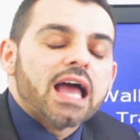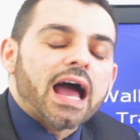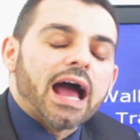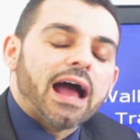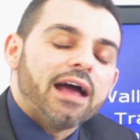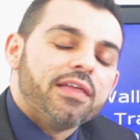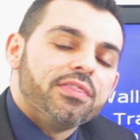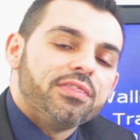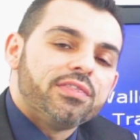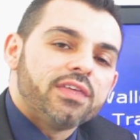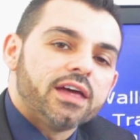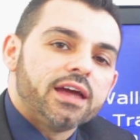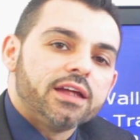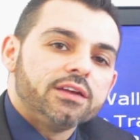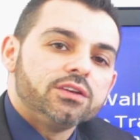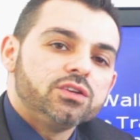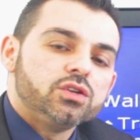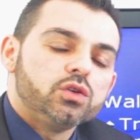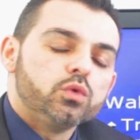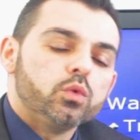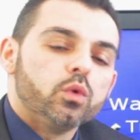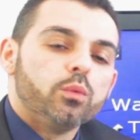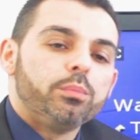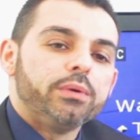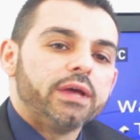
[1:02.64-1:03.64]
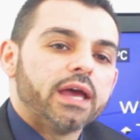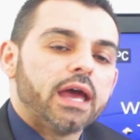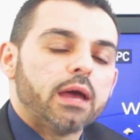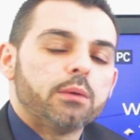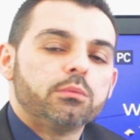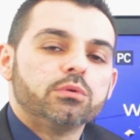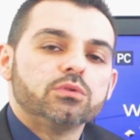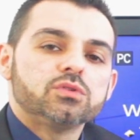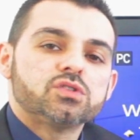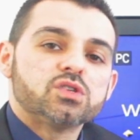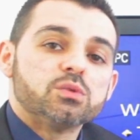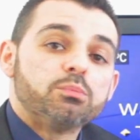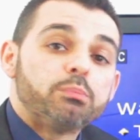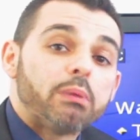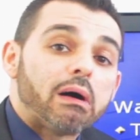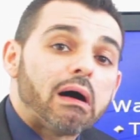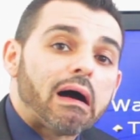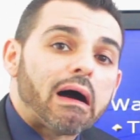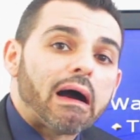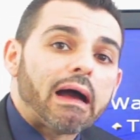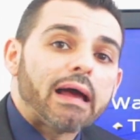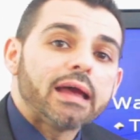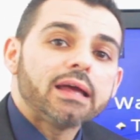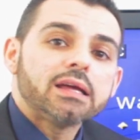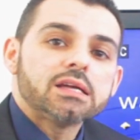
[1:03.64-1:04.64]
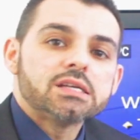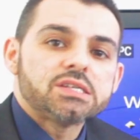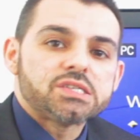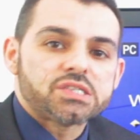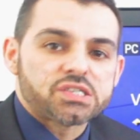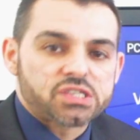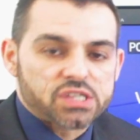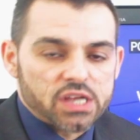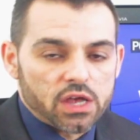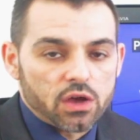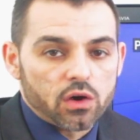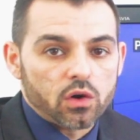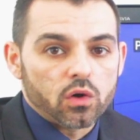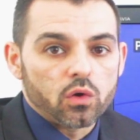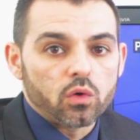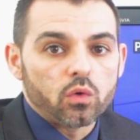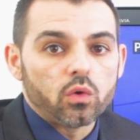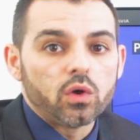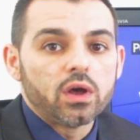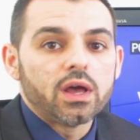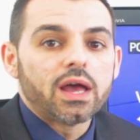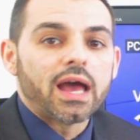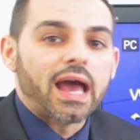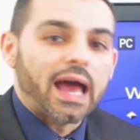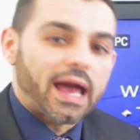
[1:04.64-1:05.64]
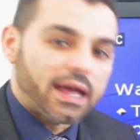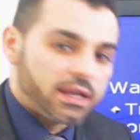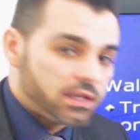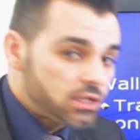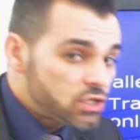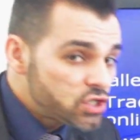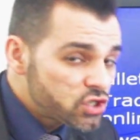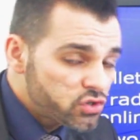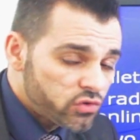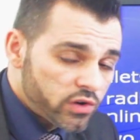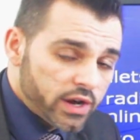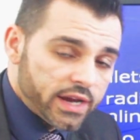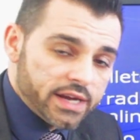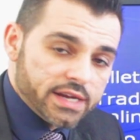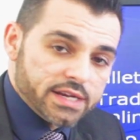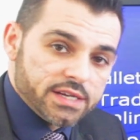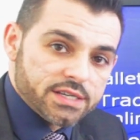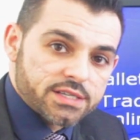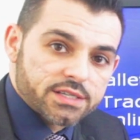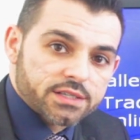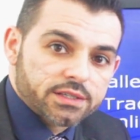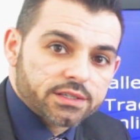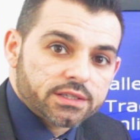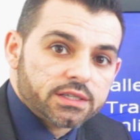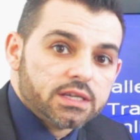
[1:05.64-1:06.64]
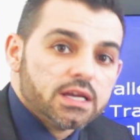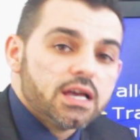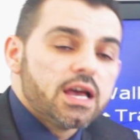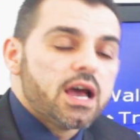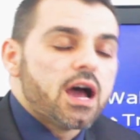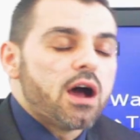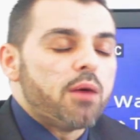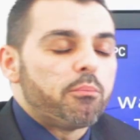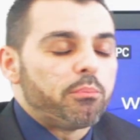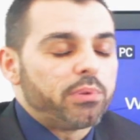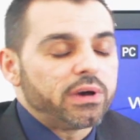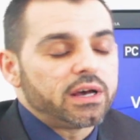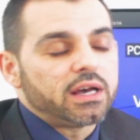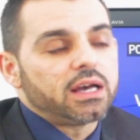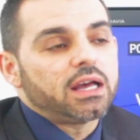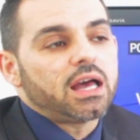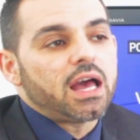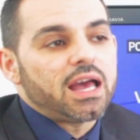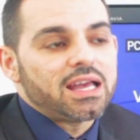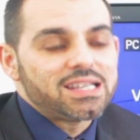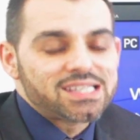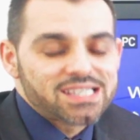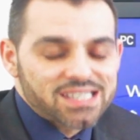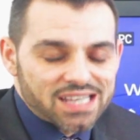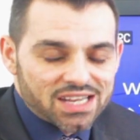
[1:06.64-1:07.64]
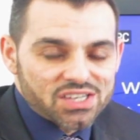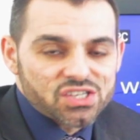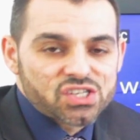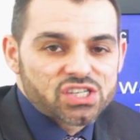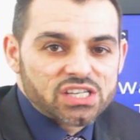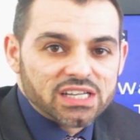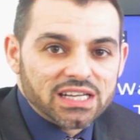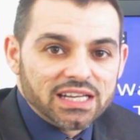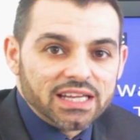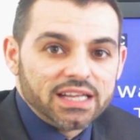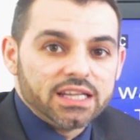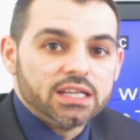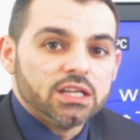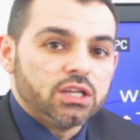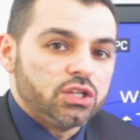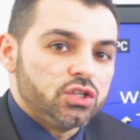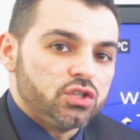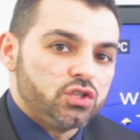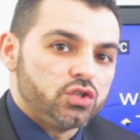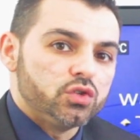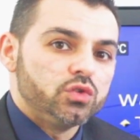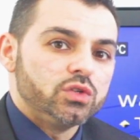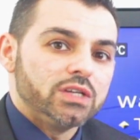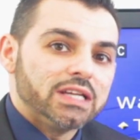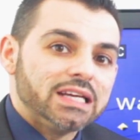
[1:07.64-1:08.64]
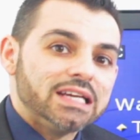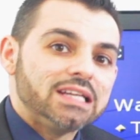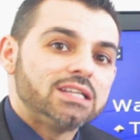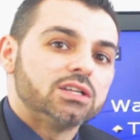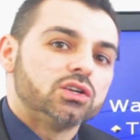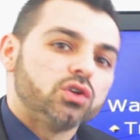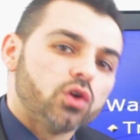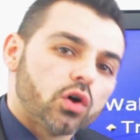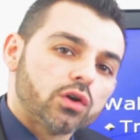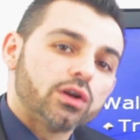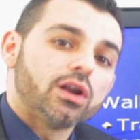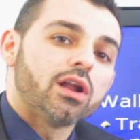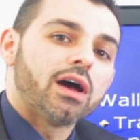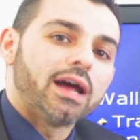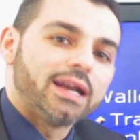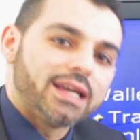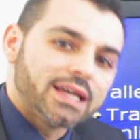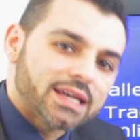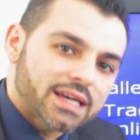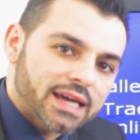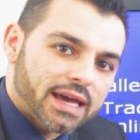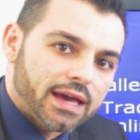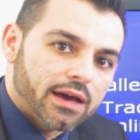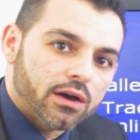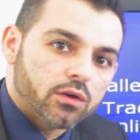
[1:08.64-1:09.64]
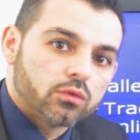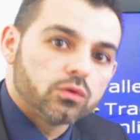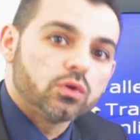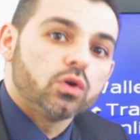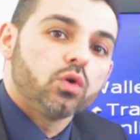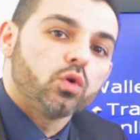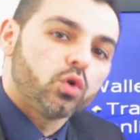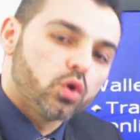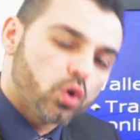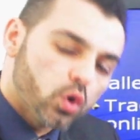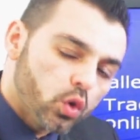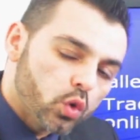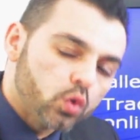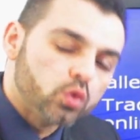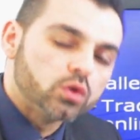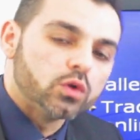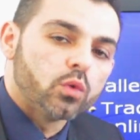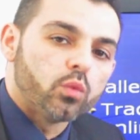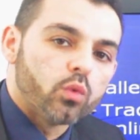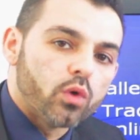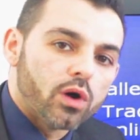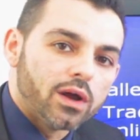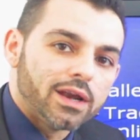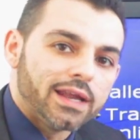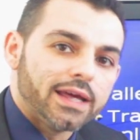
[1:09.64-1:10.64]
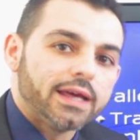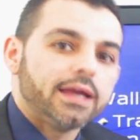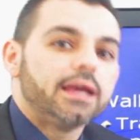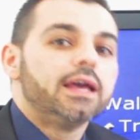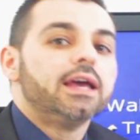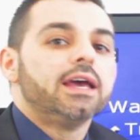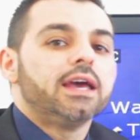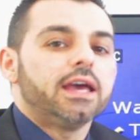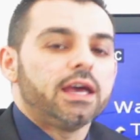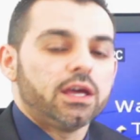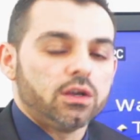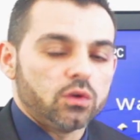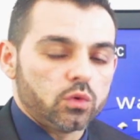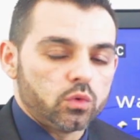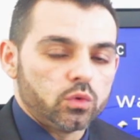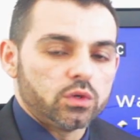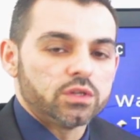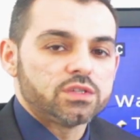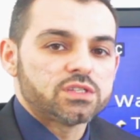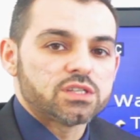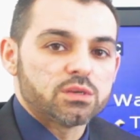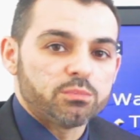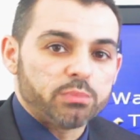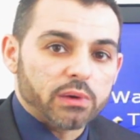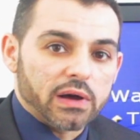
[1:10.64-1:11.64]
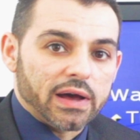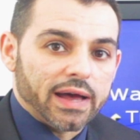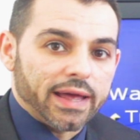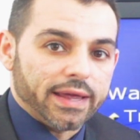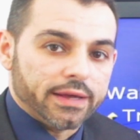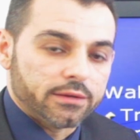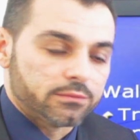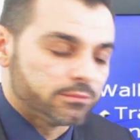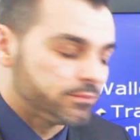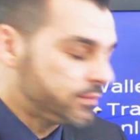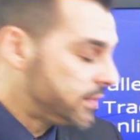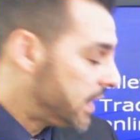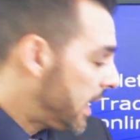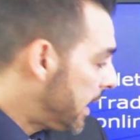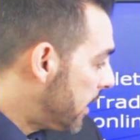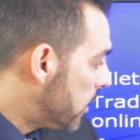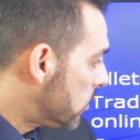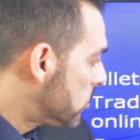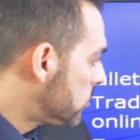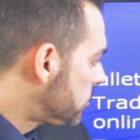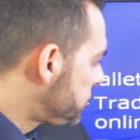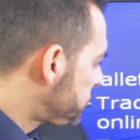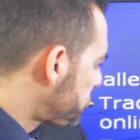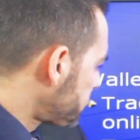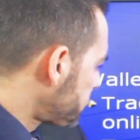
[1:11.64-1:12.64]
and then you will be able to buy, sell, and trade. But essentially, you need an online account called a wallet in order to buy. Now,